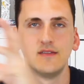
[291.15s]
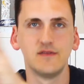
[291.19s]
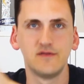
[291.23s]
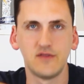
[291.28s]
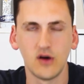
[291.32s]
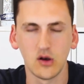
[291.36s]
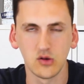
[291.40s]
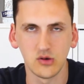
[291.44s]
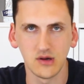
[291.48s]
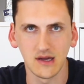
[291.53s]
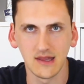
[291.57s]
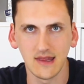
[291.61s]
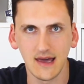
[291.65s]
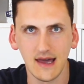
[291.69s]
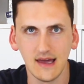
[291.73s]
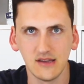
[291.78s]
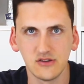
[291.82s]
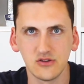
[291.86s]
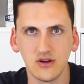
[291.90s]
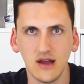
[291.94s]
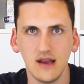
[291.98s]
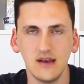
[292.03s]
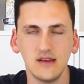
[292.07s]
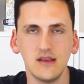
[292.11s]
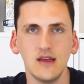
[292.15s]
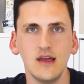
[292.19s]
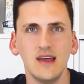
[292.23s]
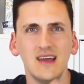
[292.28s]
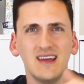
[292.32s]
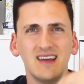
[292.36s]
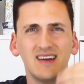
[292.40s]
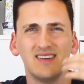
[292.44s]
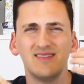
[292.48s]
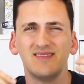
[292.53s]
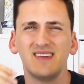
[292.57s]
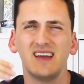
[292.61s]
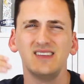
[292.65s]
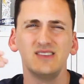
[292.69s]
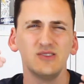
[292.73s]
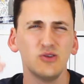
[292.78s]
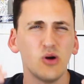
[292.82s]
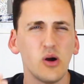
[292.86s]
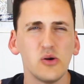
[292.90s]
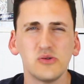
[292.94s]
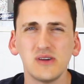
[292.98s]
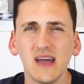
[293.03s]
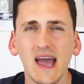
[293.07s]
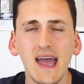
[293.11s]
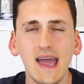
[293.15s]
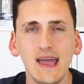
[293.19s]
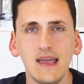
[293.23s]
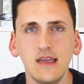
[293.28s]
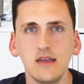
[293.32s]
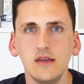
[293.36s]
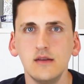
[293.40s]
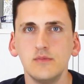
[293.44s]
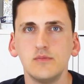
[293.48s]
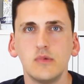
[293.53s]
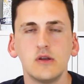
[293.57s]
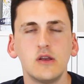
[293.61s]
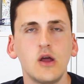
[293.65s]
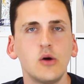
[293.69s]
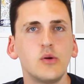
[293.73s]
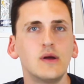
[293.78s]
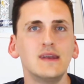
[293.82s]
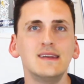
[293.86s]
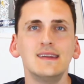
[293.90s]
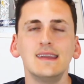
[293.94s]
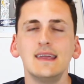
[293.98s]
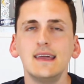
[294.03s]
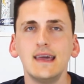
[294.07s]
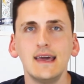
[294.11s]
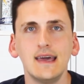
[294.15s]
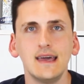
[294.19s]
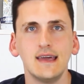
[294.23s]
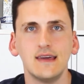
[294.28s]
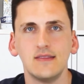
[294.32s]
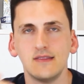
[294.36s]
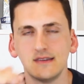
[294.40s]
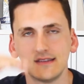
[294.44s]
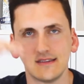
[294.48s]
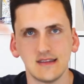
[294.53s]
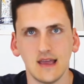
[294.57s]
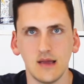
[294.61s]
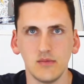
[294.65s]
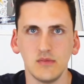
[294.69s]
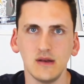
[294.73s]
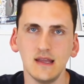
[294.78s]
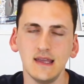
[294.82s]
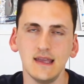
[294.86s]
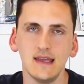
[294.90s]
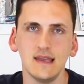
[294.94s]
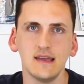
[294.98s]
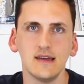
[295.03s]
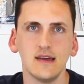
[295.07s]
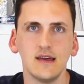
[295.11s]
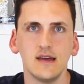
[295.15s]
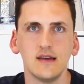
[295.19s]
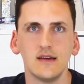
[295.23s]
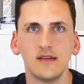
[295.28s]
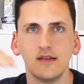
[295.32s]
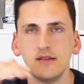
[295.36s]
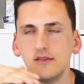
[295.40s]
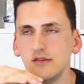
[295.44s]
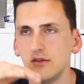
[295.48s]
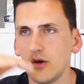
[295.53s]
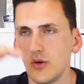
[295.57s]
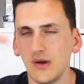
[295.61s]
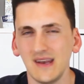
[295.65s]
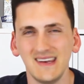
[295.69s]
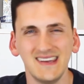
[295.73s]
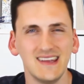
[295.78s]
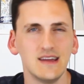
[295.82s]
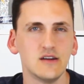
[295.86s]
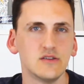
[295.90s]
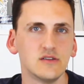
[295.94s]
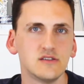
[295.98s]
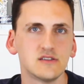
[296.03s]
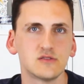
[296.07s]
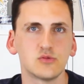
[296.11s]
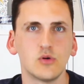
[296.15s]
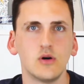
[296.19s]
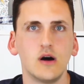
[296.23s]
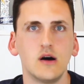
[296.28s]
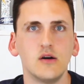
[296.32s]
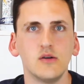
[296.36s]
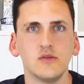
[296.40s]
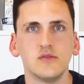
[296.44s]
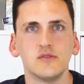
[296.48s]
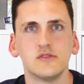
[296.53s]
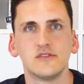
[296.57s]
following their trend, they do okay, but nowhere near in the same league, nowhere near as well.